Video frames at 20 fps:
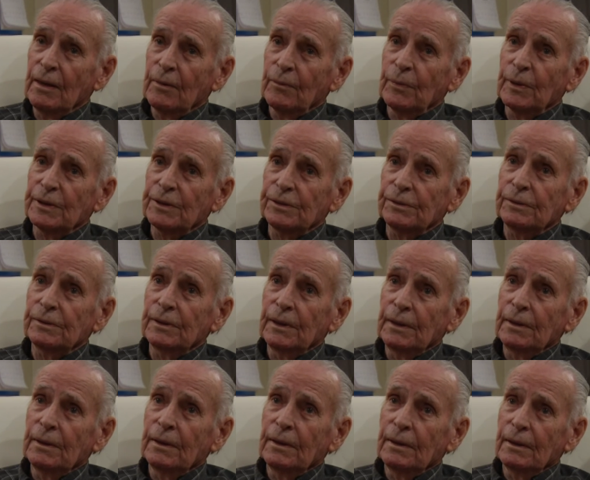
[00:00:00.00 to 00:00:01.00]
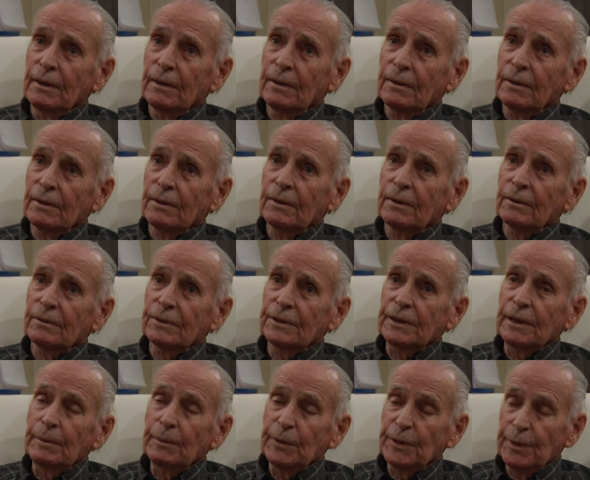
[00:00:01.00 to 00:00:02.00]
But
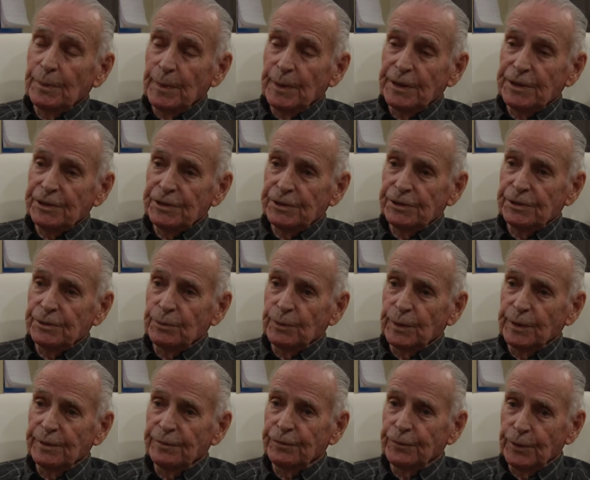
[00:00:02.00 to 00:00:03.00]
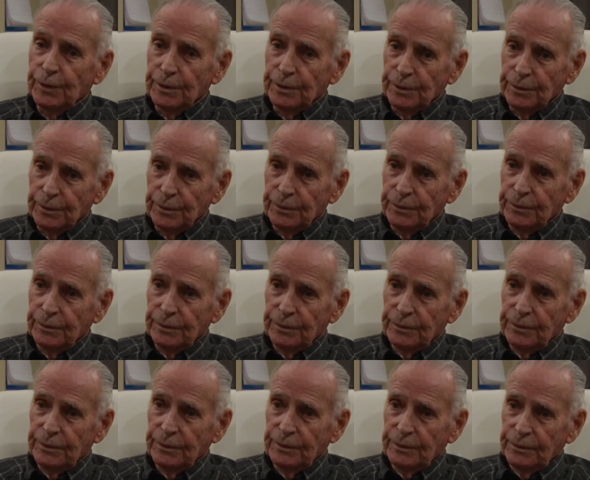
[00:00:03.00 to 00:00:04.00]
some of the missions that we
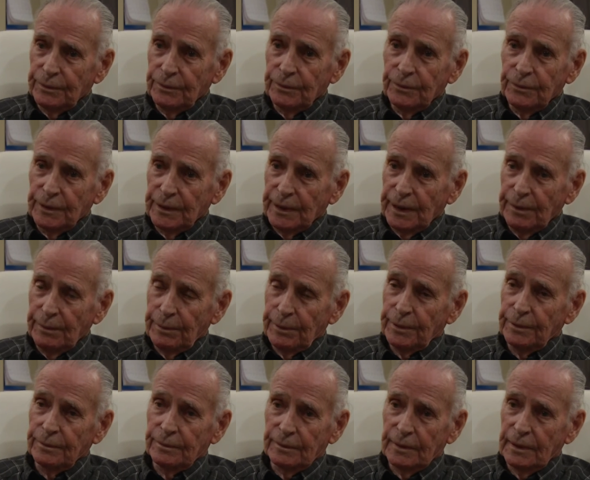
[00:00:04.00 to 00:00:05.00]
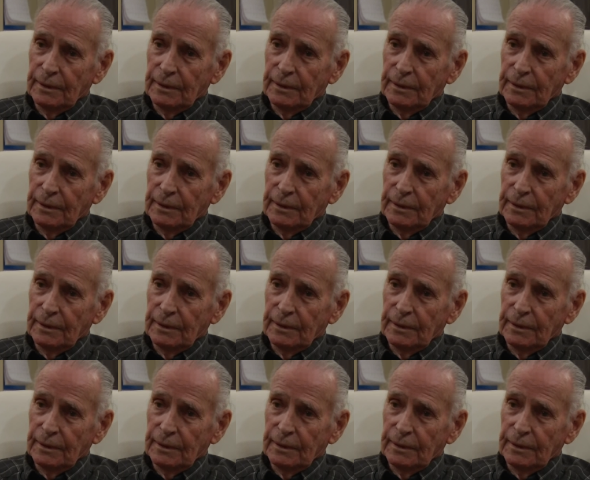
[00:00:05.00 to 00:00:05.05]
flew when they were